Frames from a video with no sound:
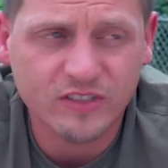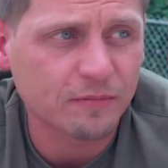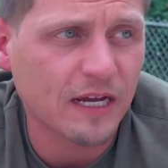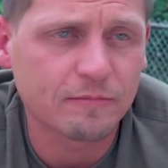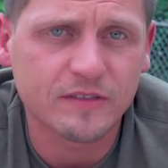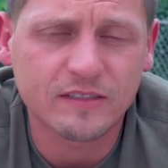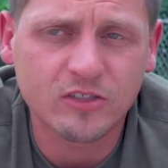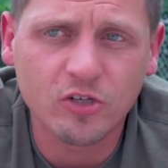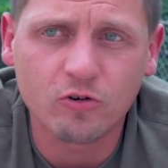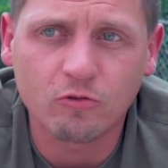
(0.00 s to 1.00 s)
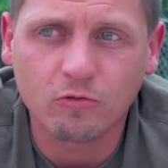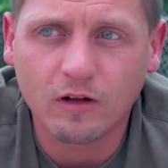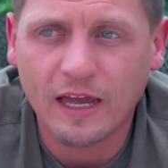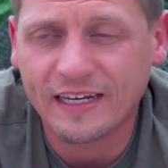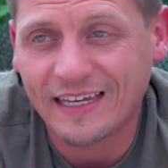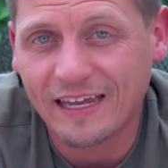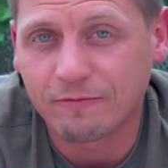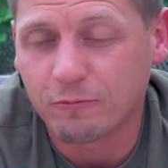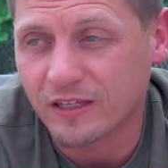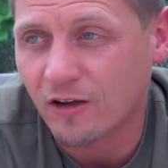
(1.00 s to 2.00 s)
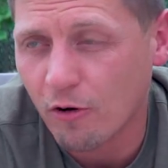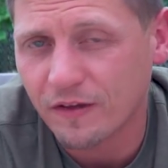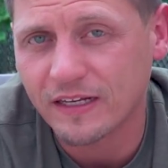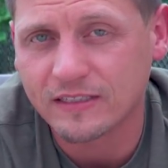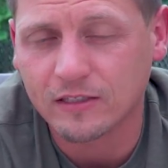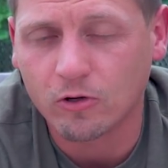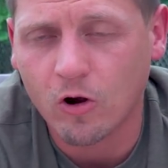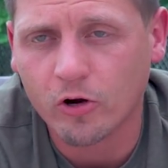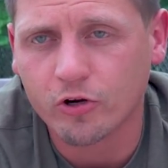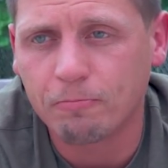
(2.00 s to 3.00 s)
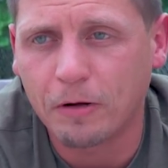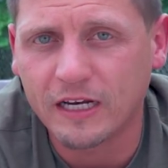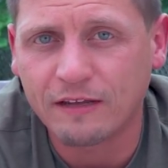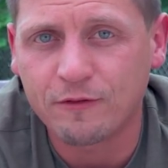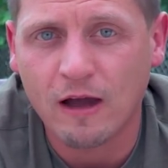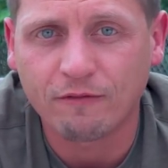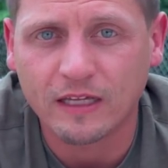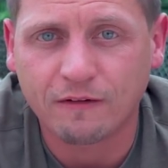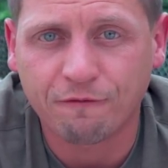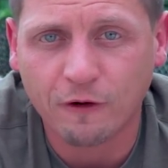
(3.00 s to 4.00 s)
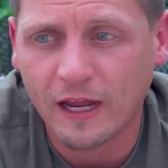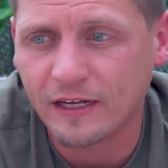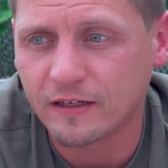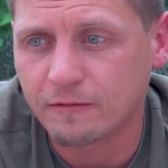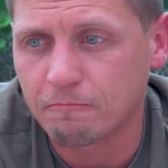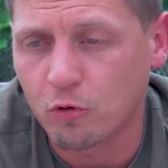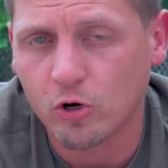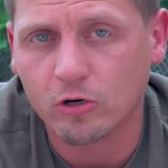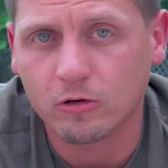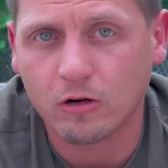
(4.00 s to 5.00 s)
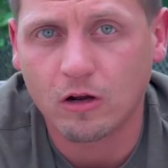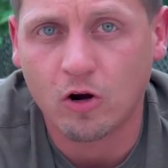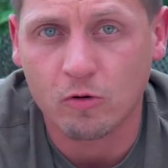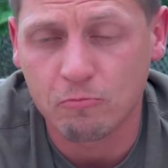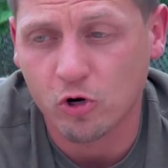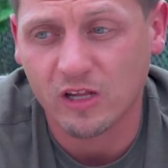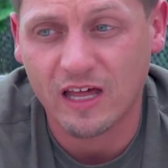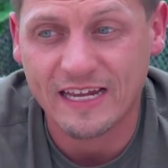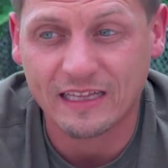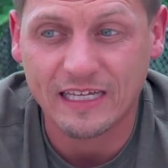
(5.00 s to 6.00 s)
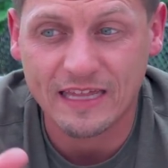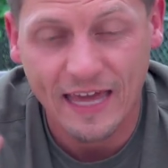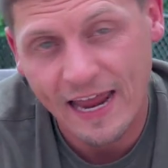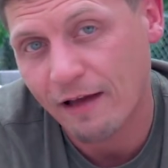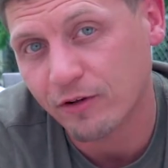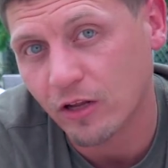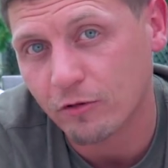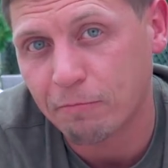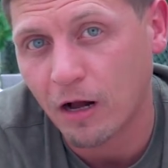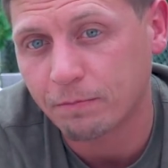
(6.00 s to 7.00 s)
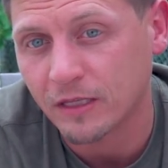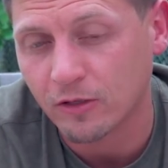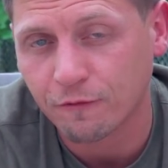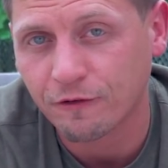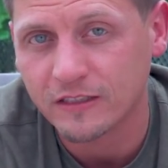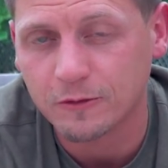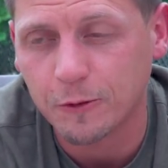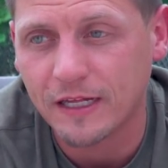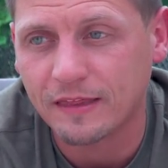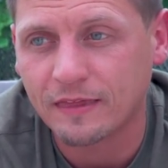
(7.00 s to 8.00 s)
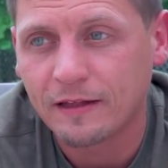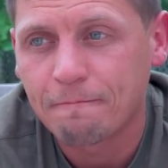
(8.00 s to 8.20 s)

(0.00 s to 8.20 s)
sometimes too, and again with COVID, it's a little harder, but if you have like a friend, more likely they have another pup that they're friends with,